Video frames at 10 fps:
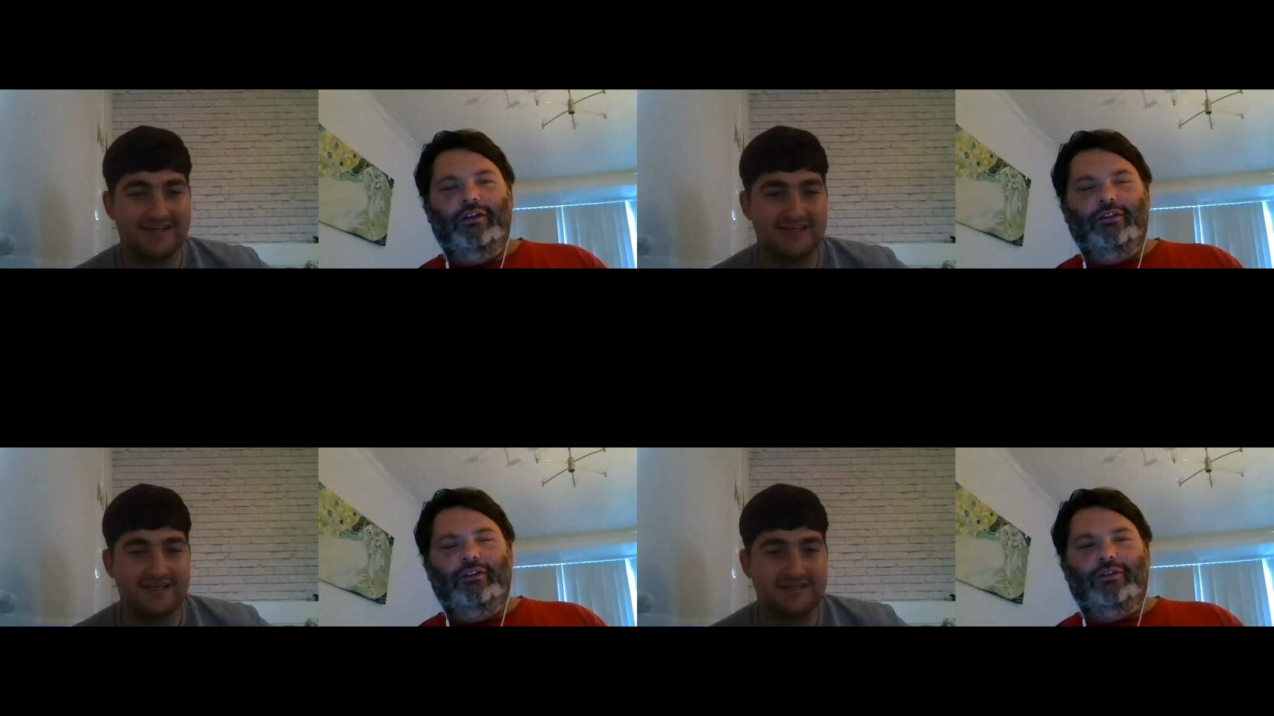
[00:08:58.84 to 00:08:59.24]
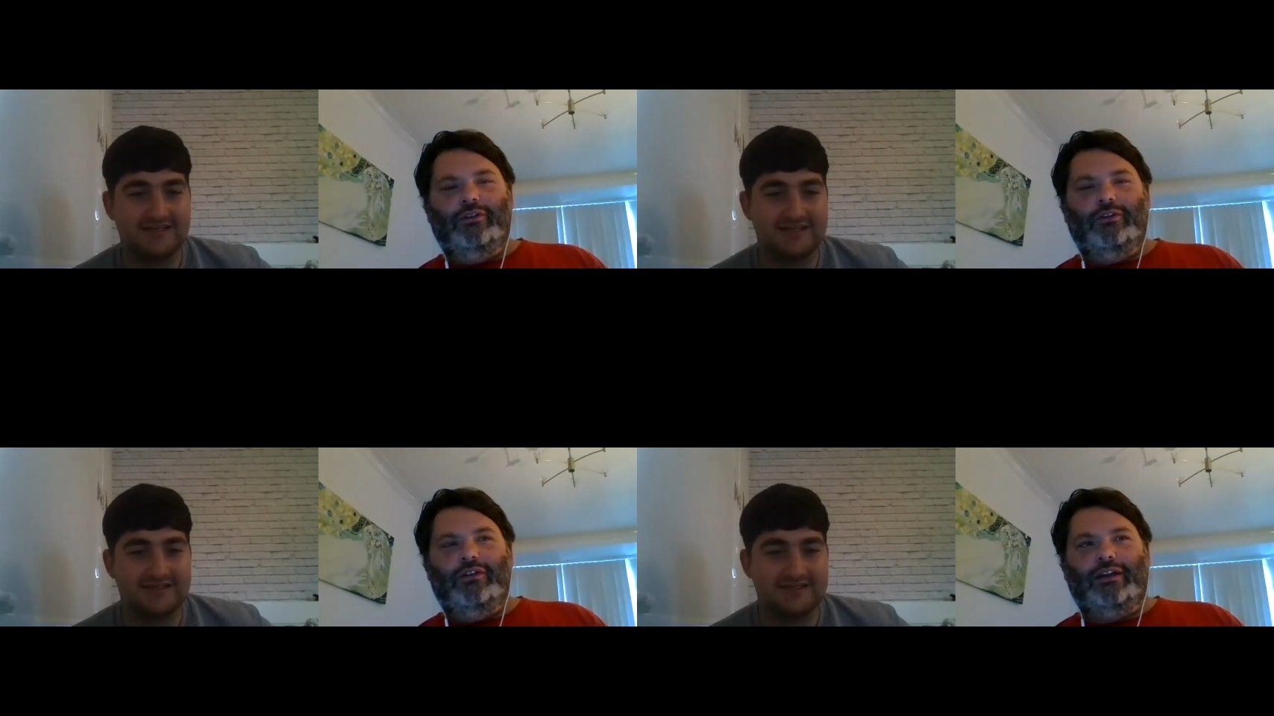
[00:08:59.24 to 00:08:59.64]

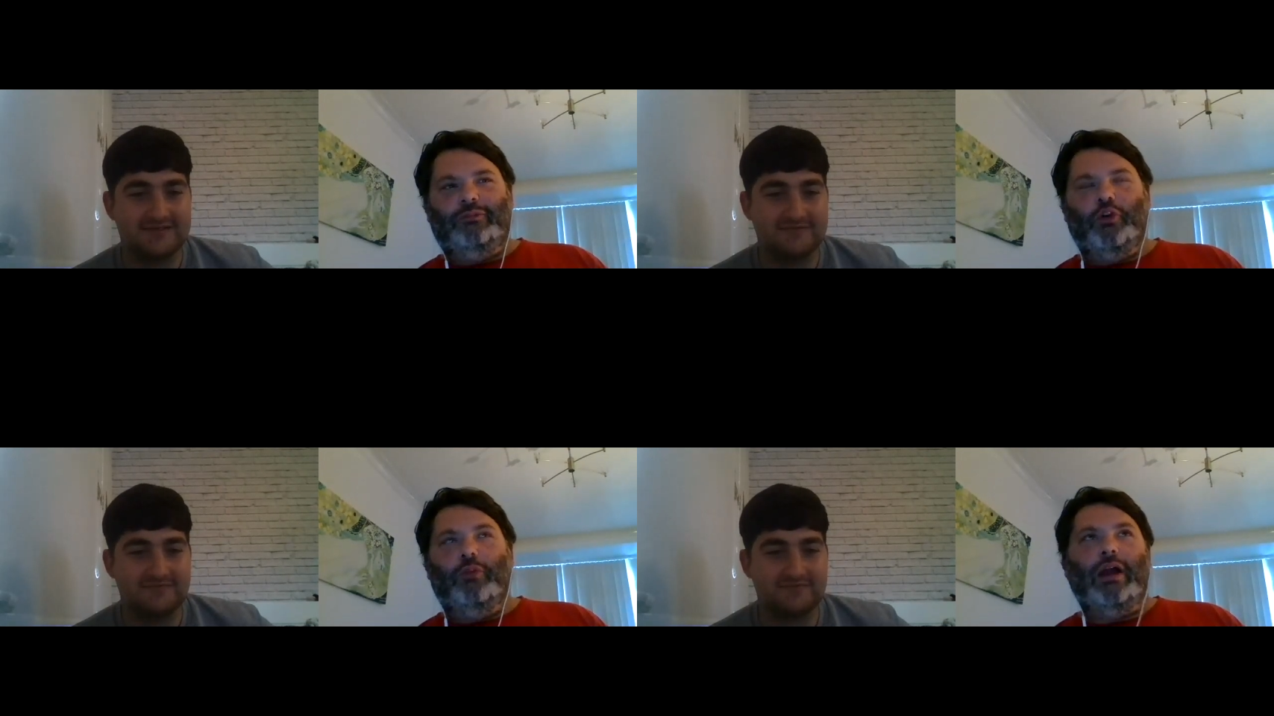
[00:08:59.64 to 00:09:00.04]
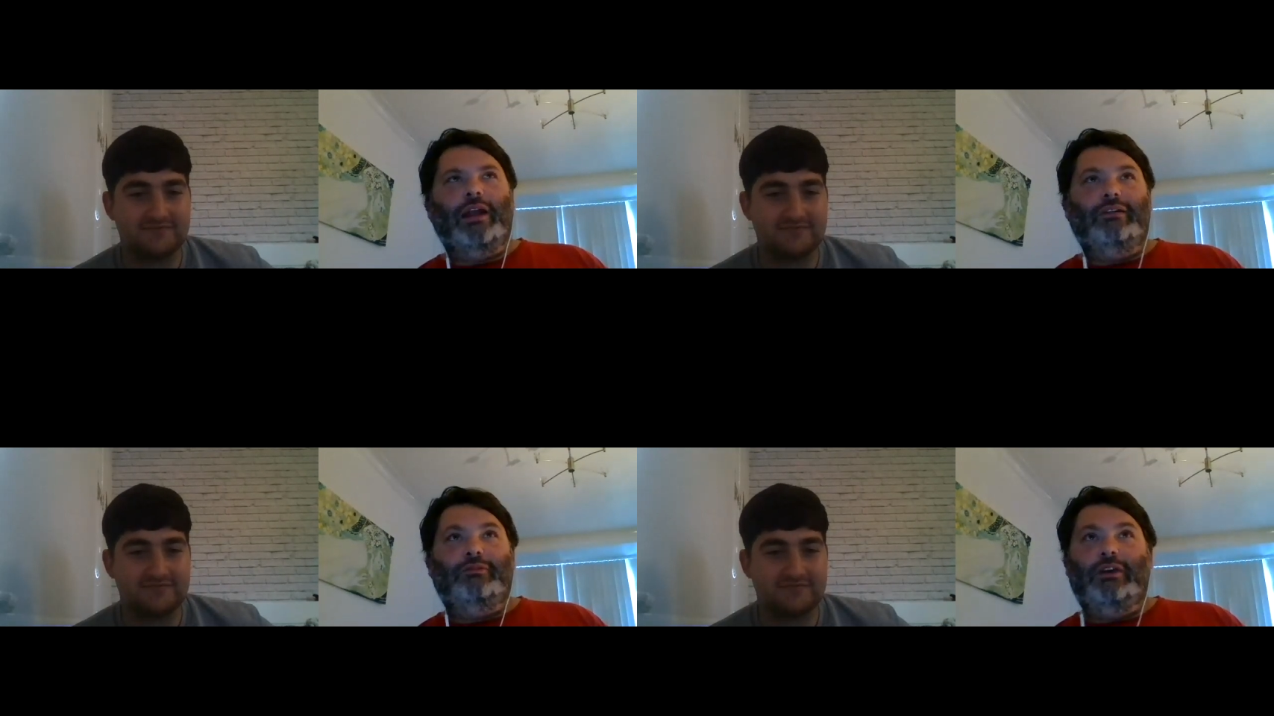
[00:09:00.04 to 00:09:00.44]
Speaker 1: So that's probably,
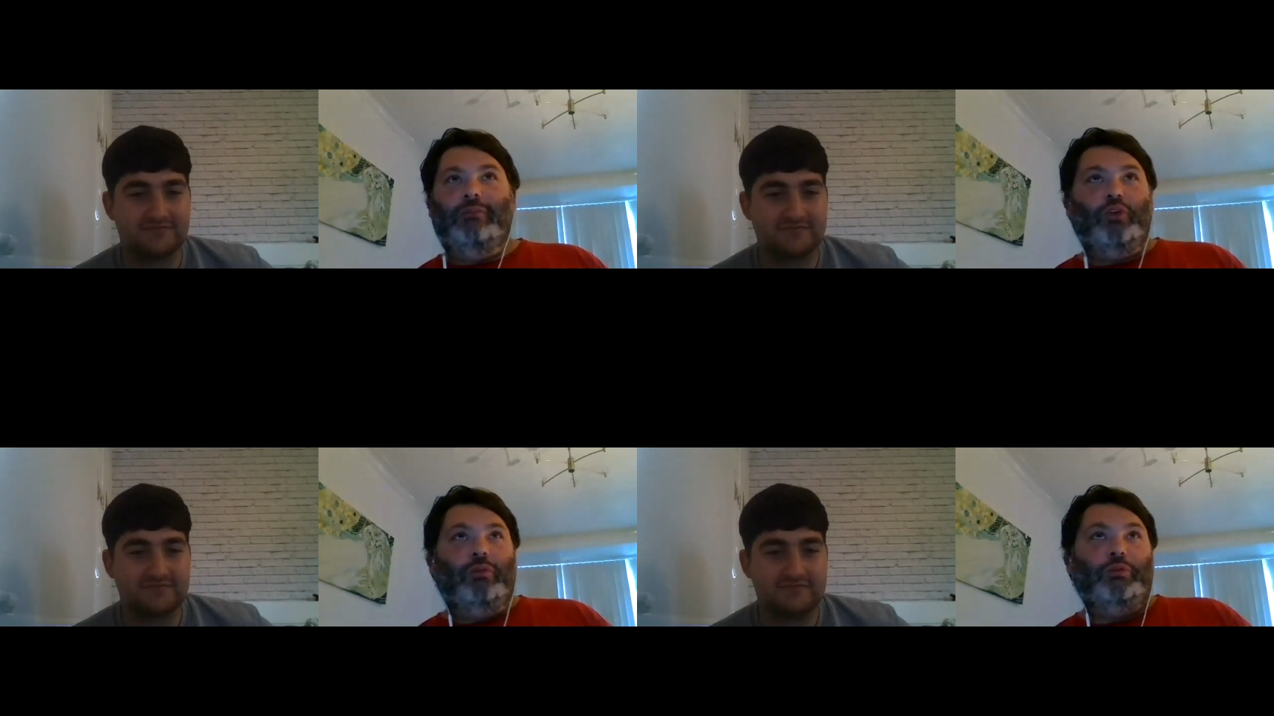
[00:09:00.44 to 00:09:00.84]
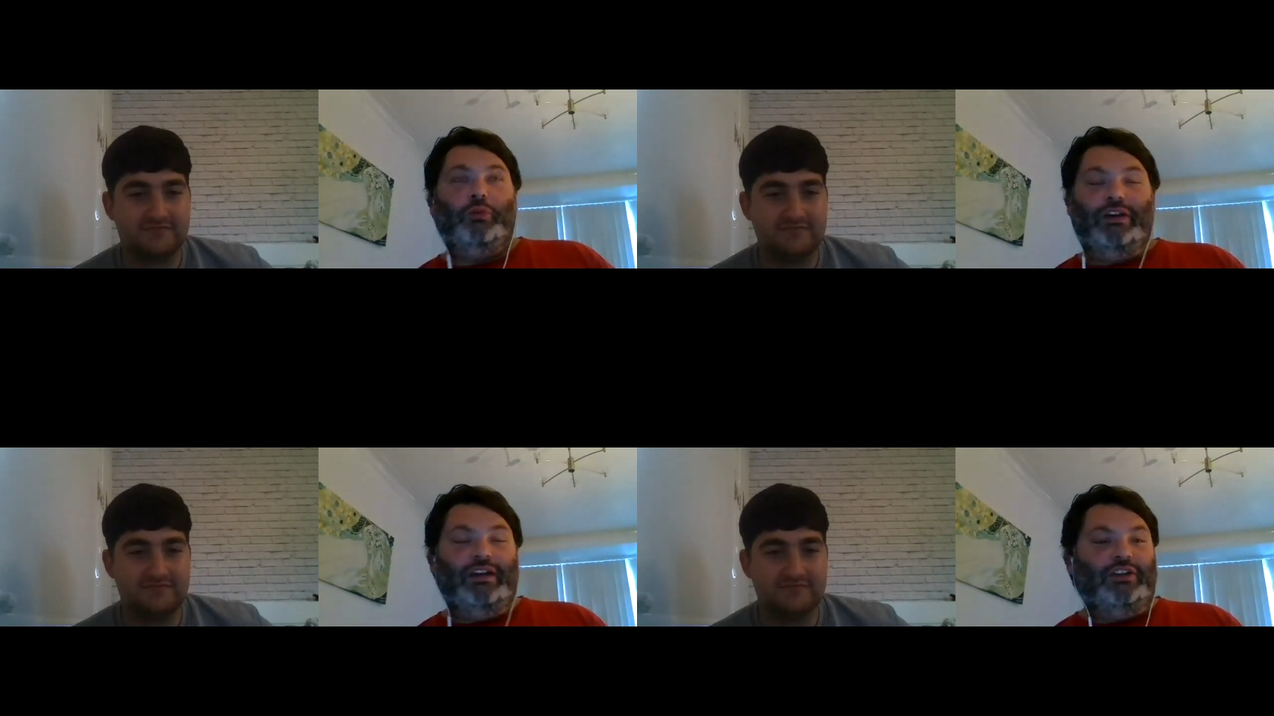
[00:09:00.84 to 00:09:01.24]
and you probably
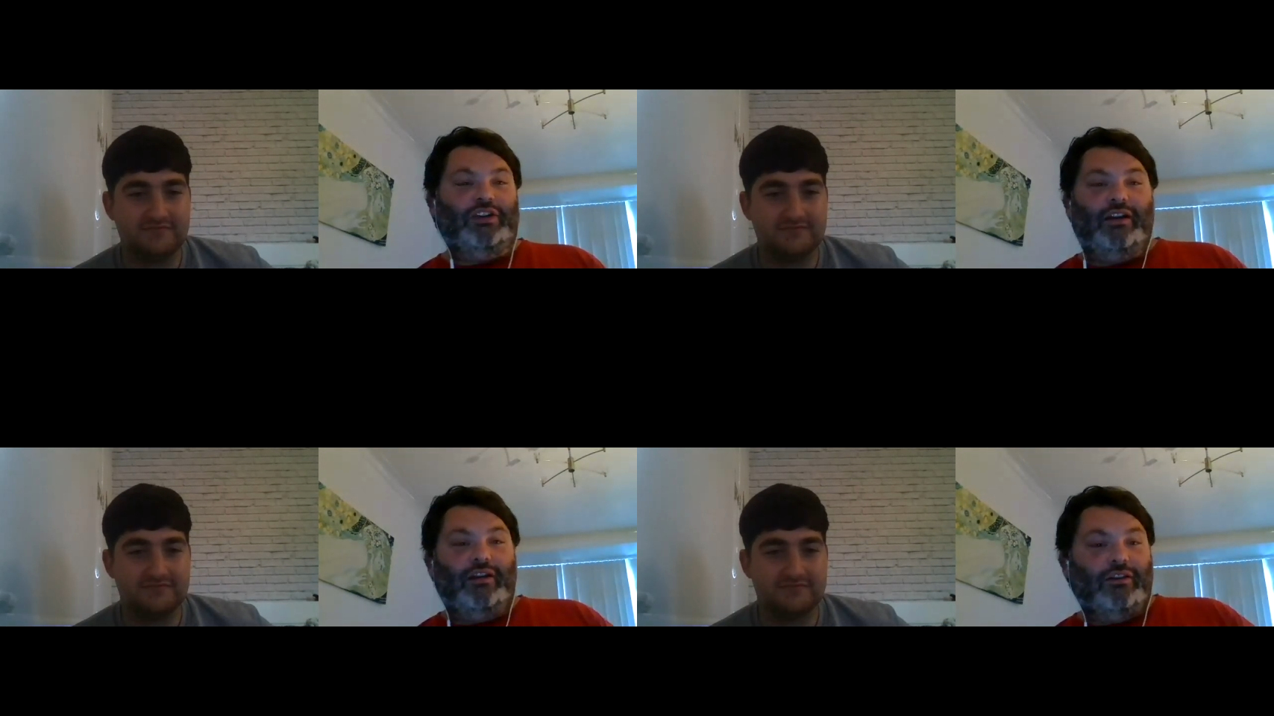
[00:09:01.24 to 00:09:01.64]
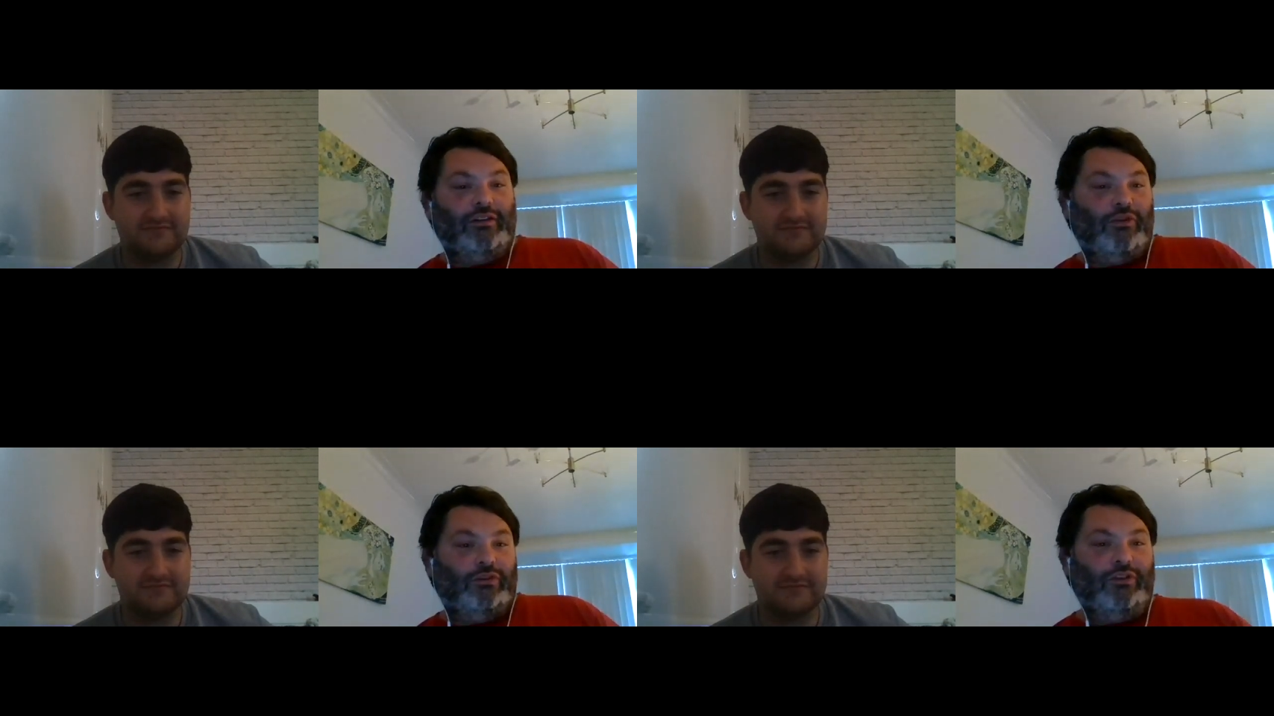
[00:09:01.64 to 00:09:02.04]
wouldn't need to try another
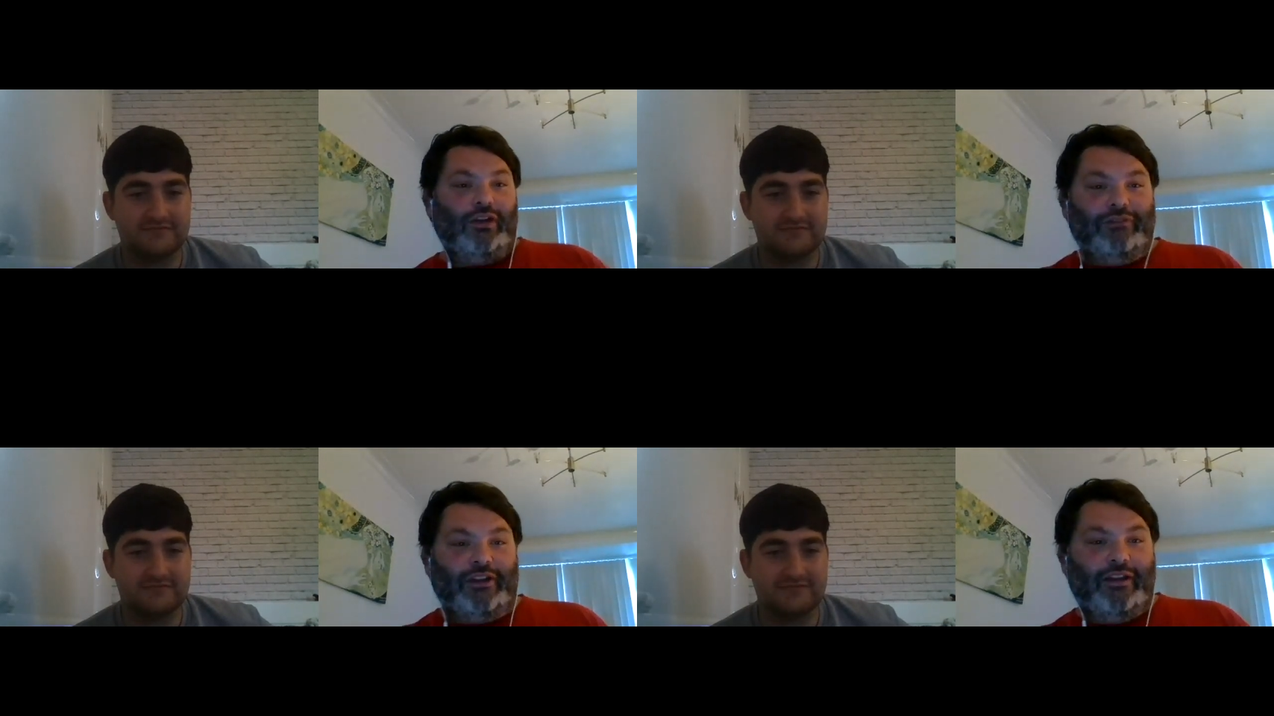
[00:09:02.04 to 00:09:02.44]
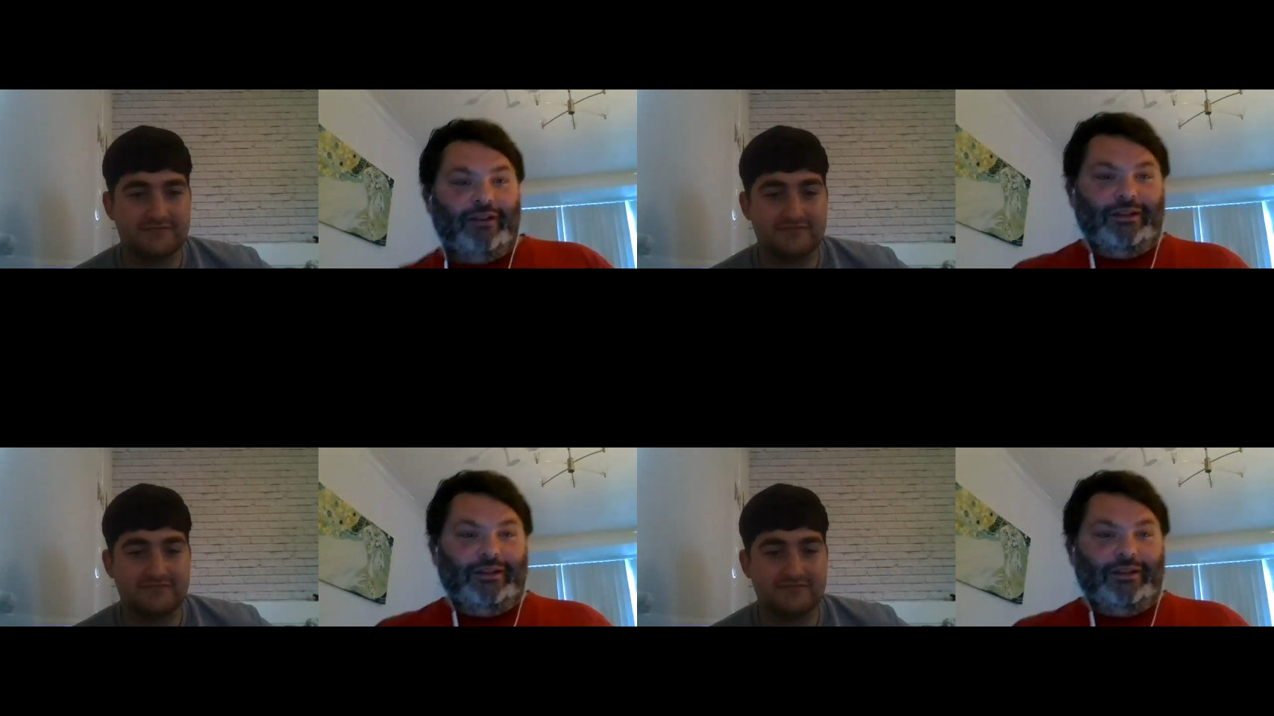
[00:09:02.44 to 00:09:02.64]
cold slaw after that,